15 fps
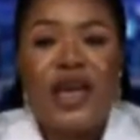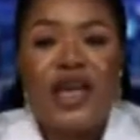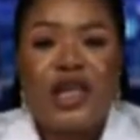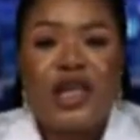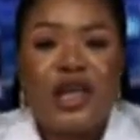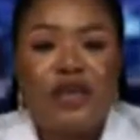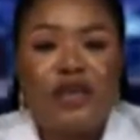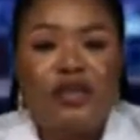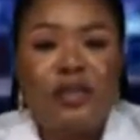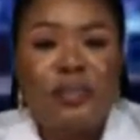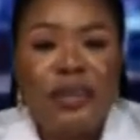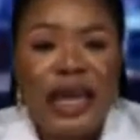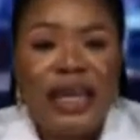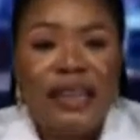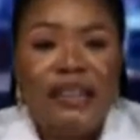news
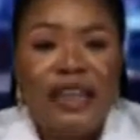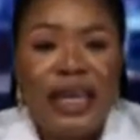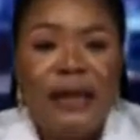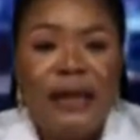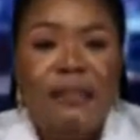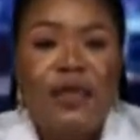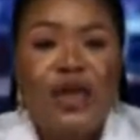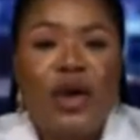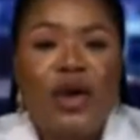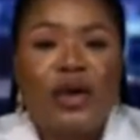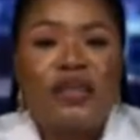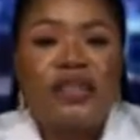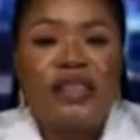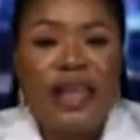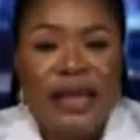bulletin
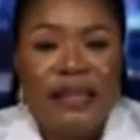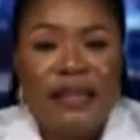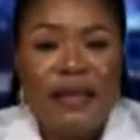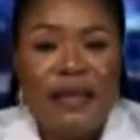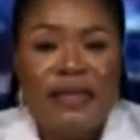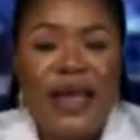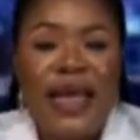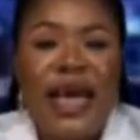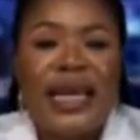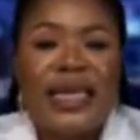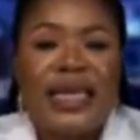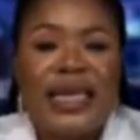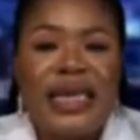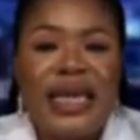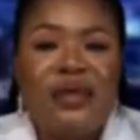on state TV
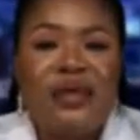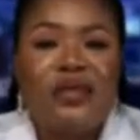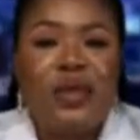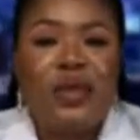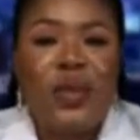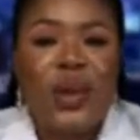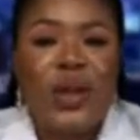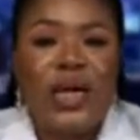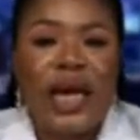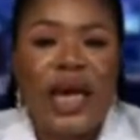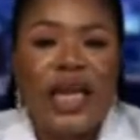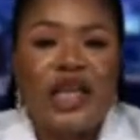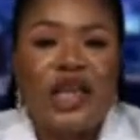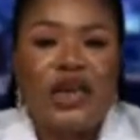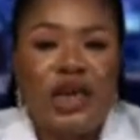and denounced the war
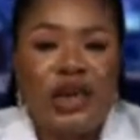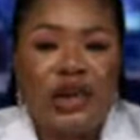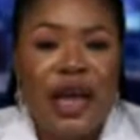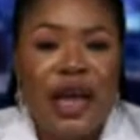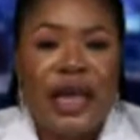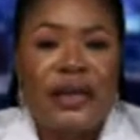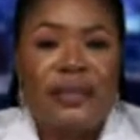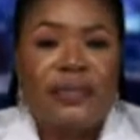in Ukraine.